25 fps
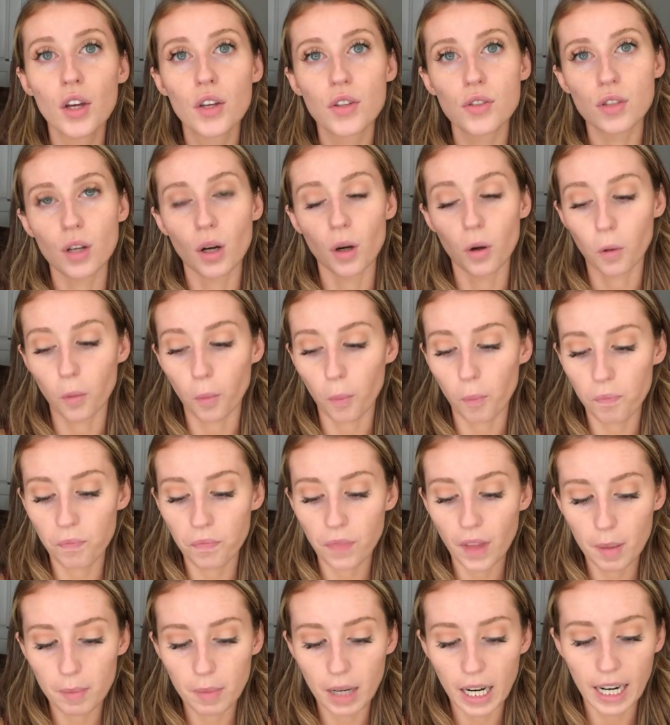So
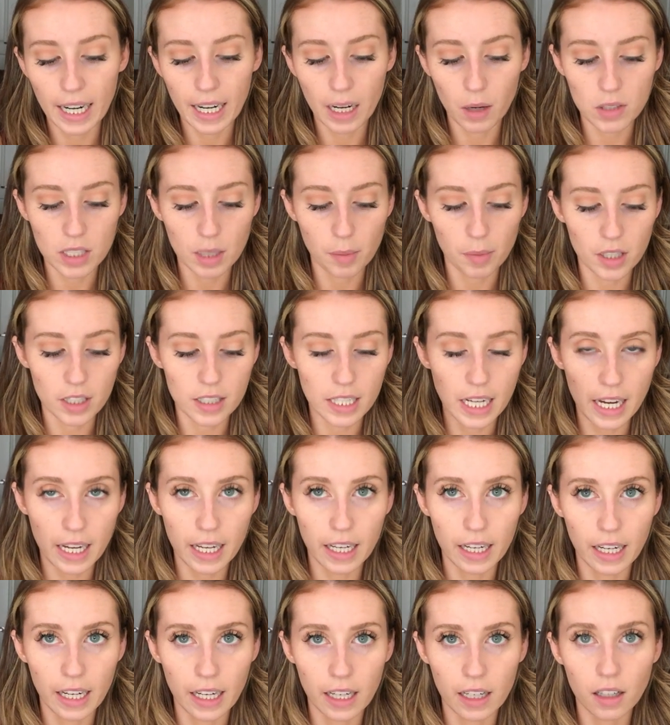mine, I was able to take
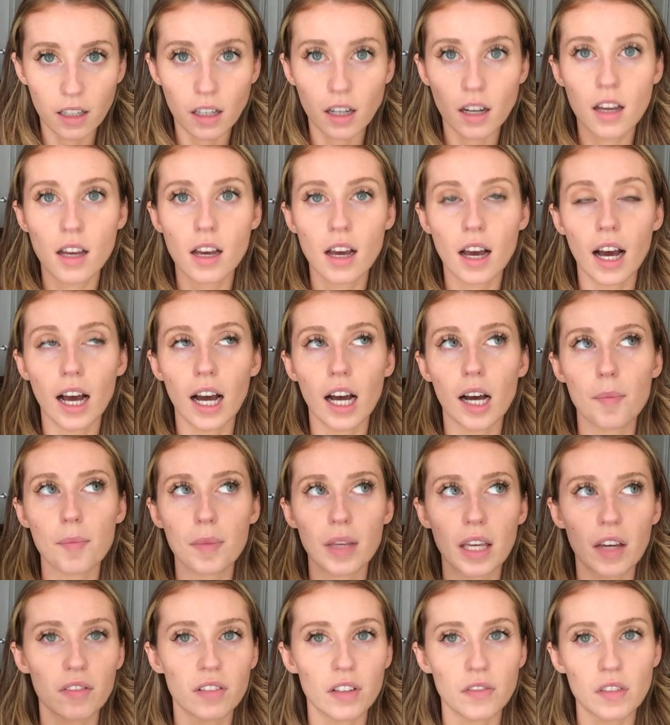it in, um,
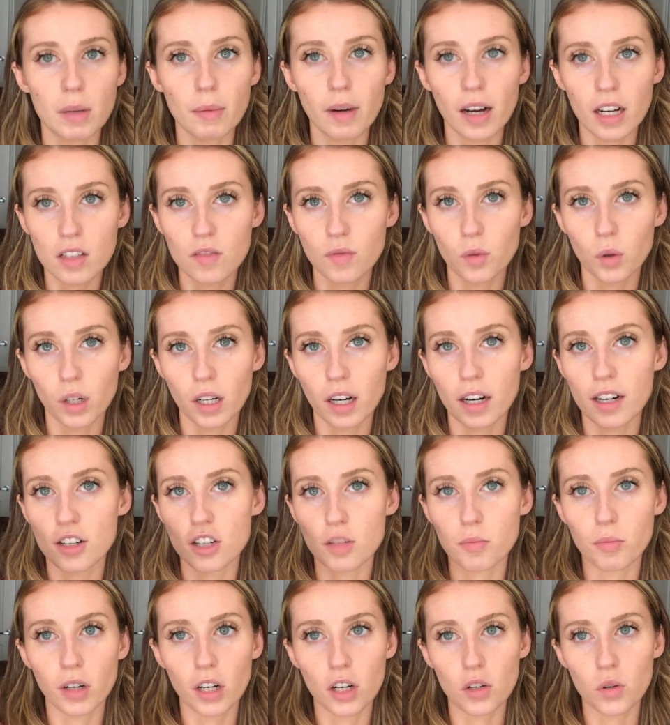get 50 bucks for it and
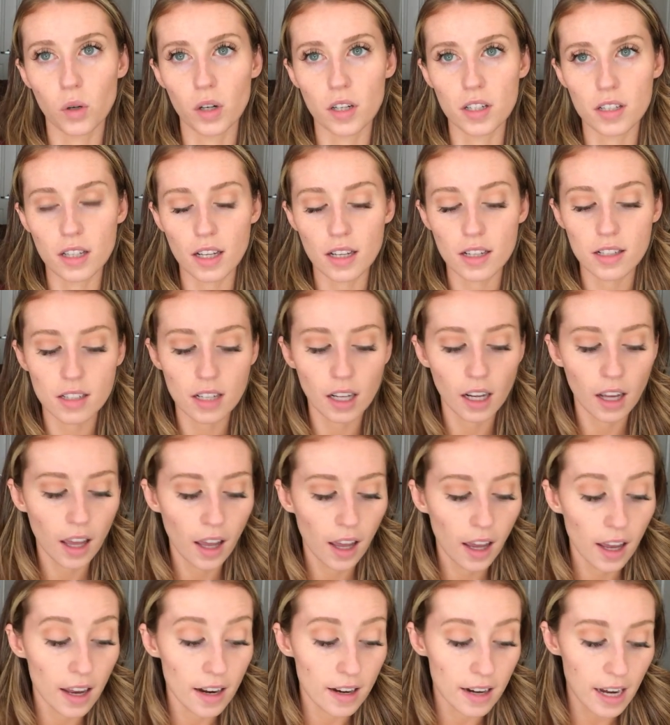just put it towards this.
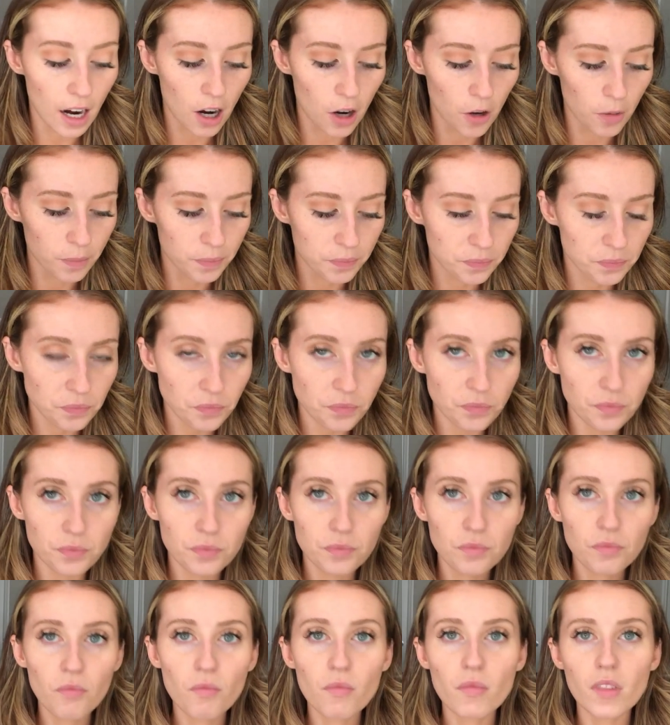Now,
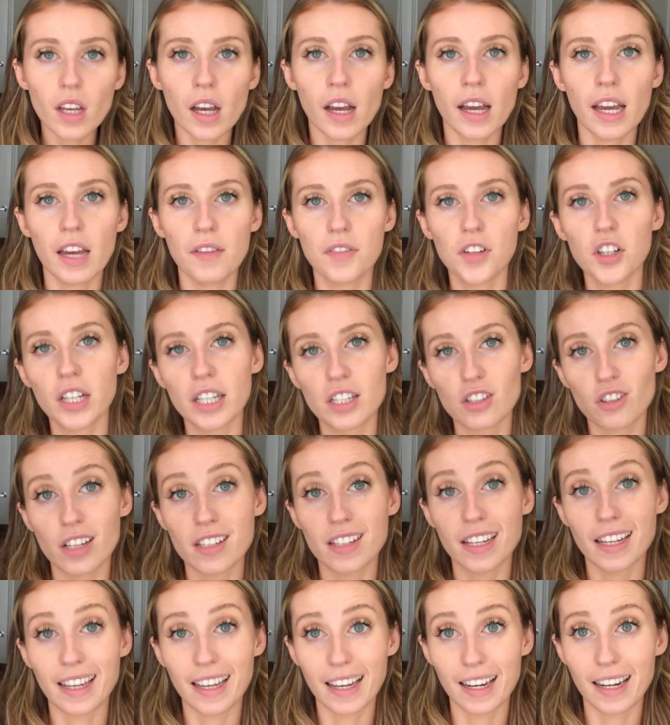if you're
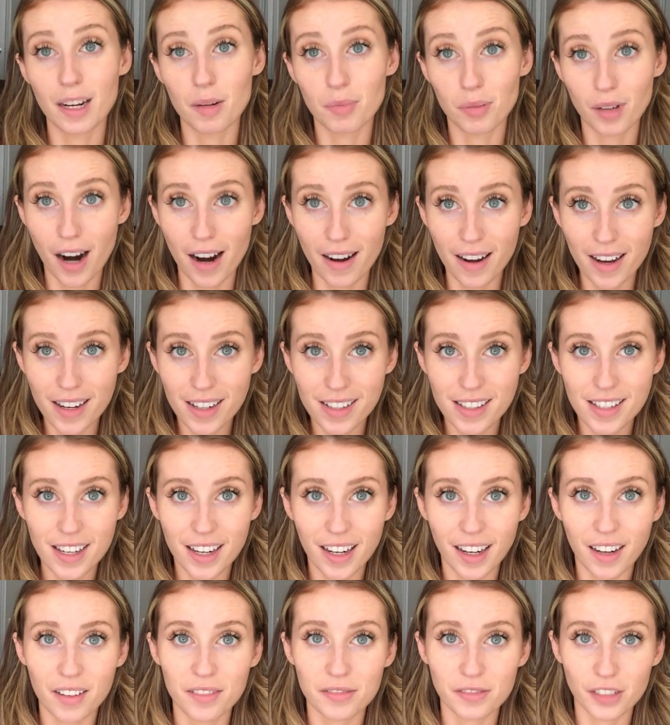interested in getting a product
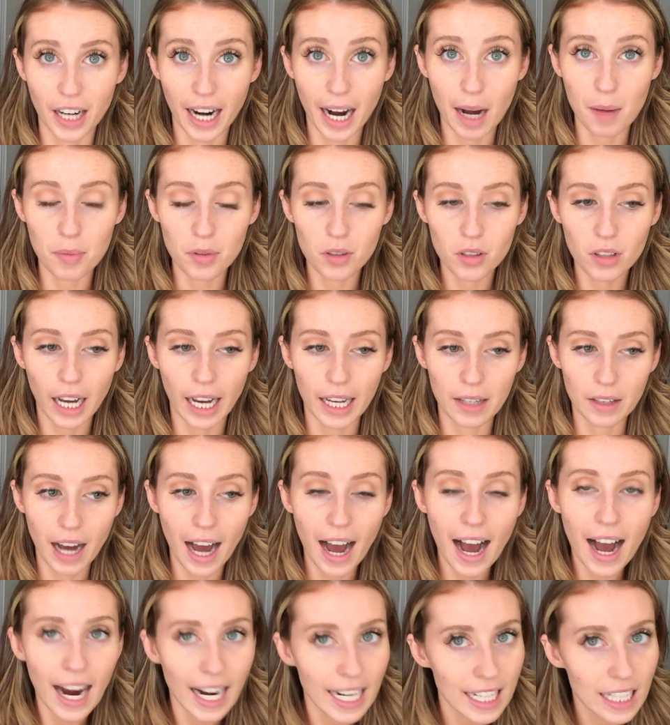for Apple, I
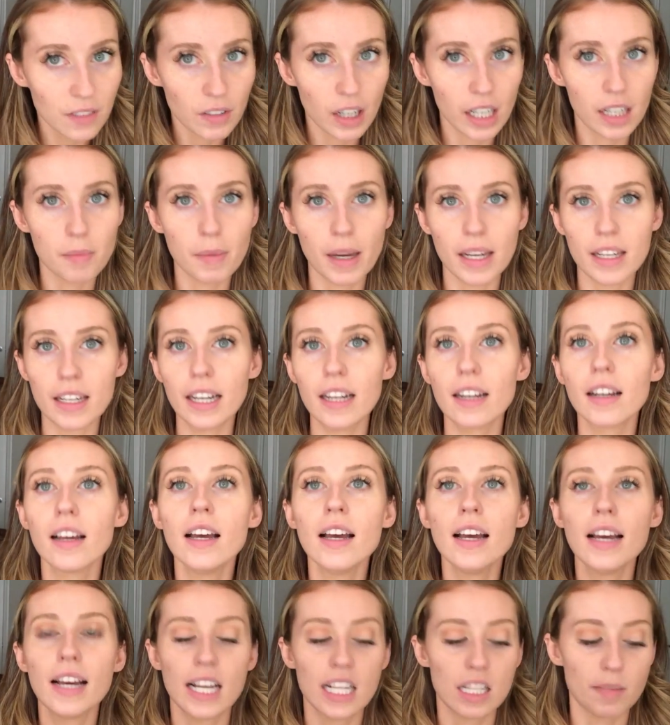highly recommend it,
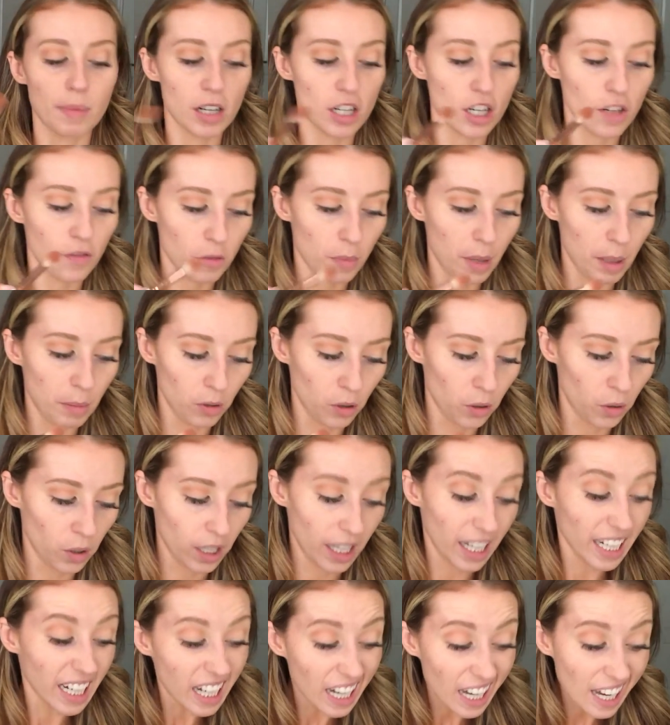especially for people who are
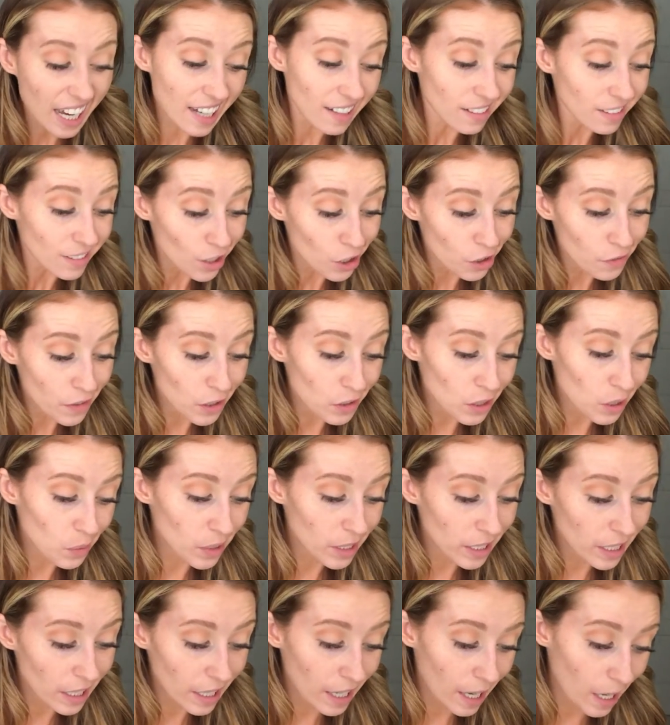like, ah, I don't know if I really
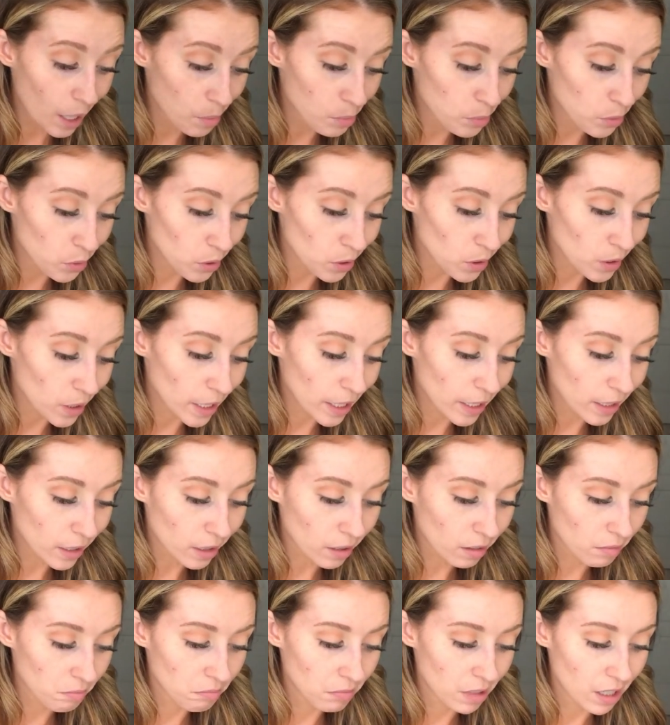want to get Apple. Like,
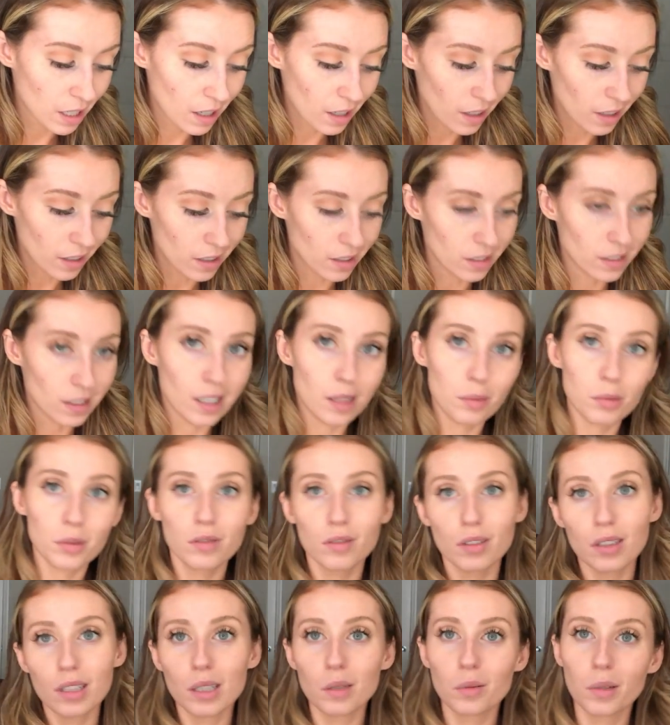is Apple
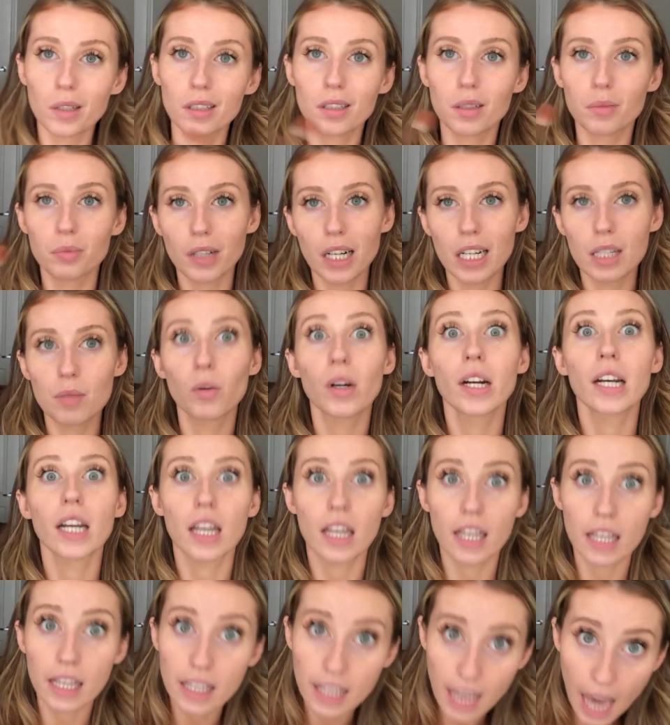really worth the price point?
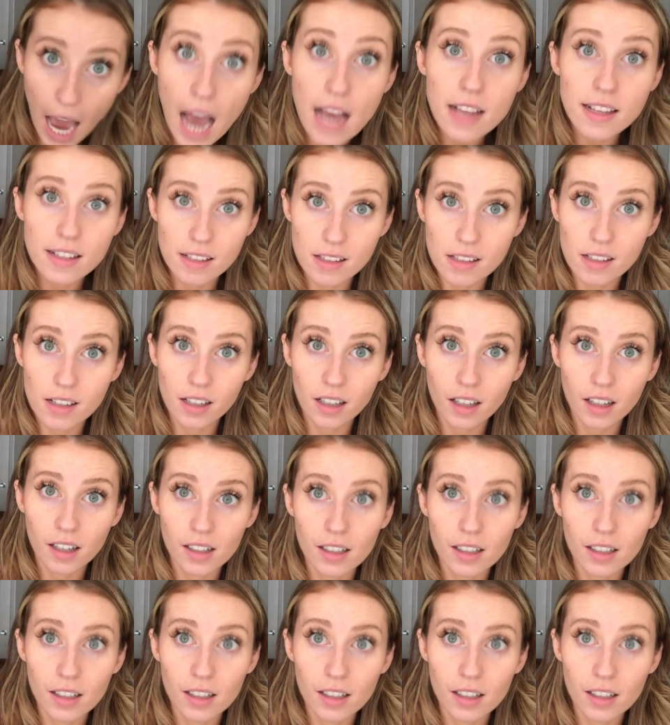Yes.